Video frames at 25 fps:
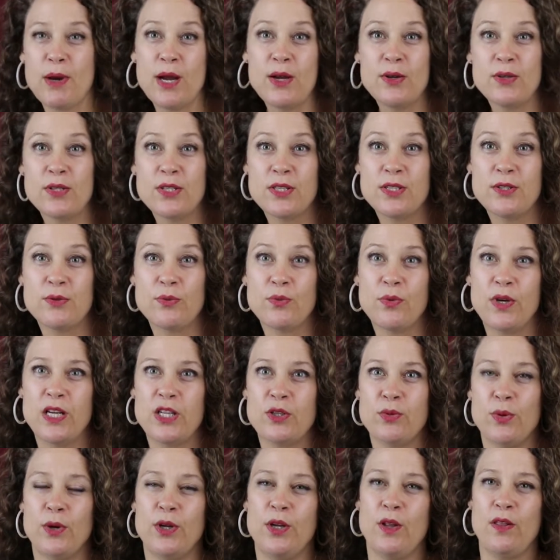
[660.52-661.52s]
most,
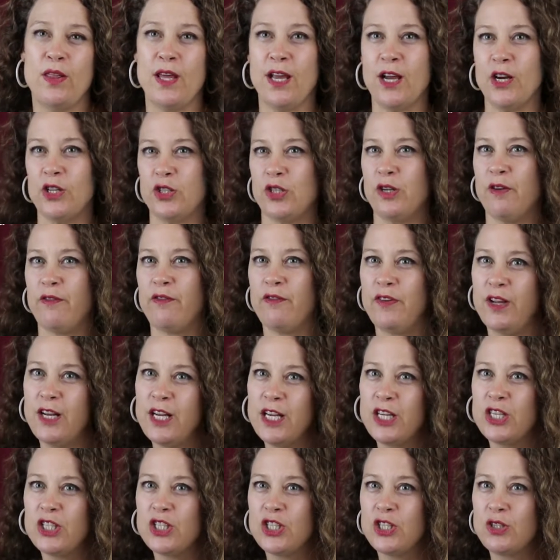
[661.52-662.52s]
which one you think I should
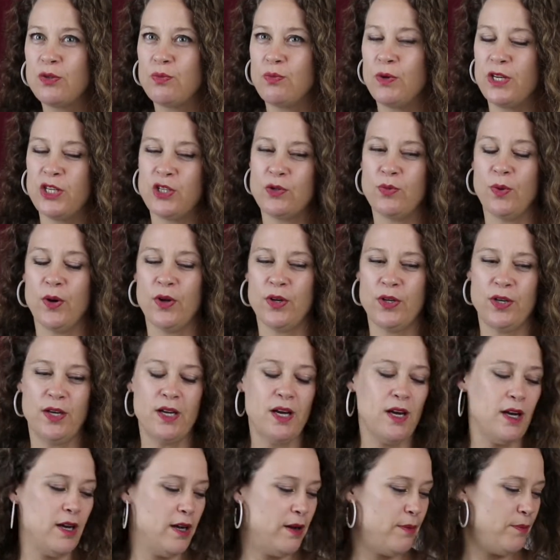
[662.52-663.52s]
finish, which
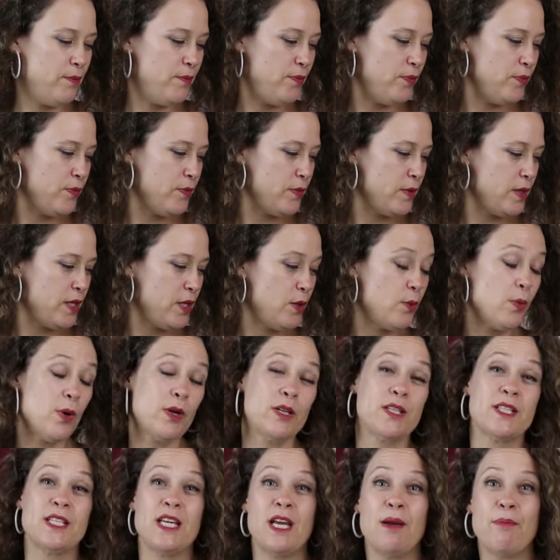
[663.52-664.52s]
one you
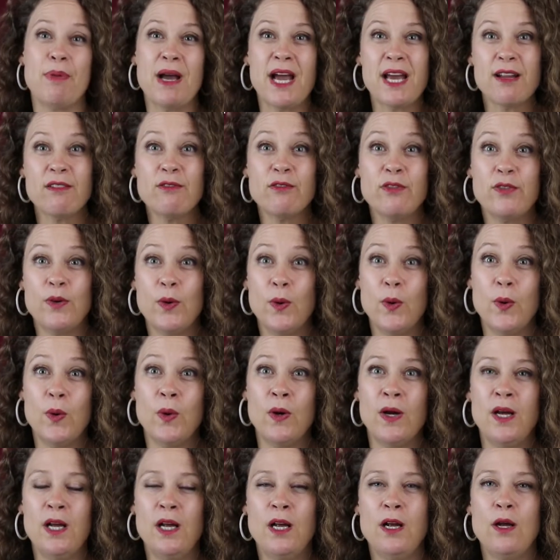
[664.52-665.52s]
want to see a pattern
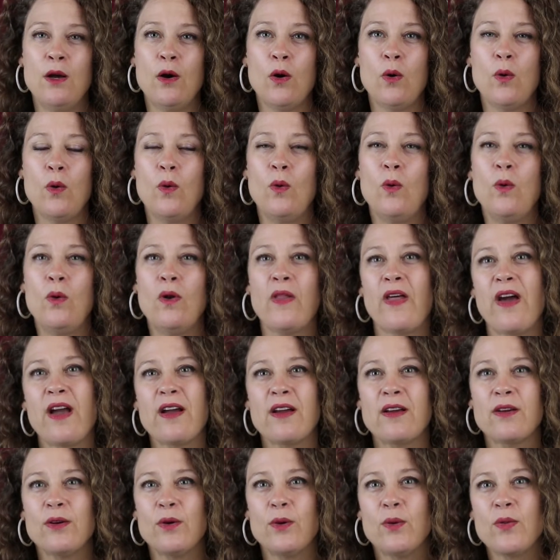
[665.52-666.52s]
for, all
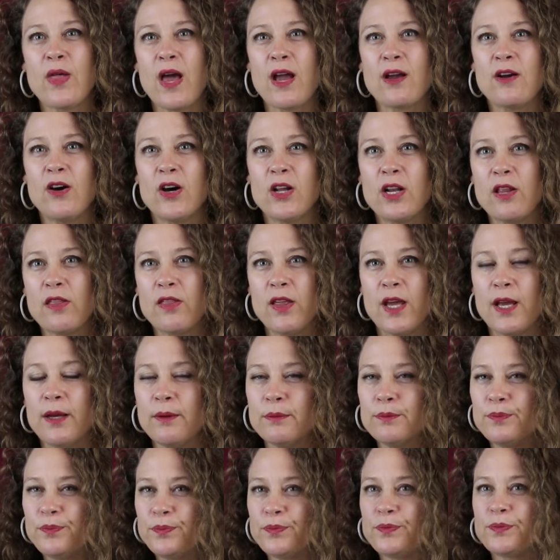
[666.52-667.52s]
that kind of
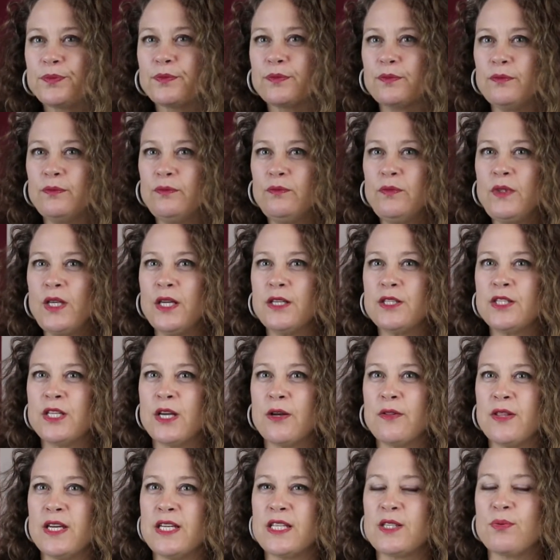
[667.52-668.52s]
thing.
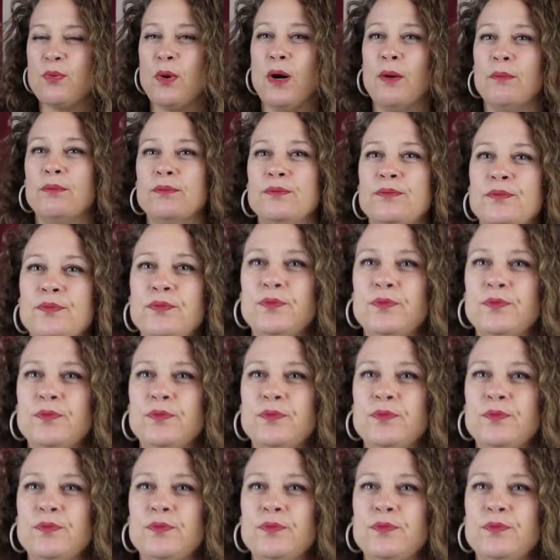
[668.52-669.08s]
So this one,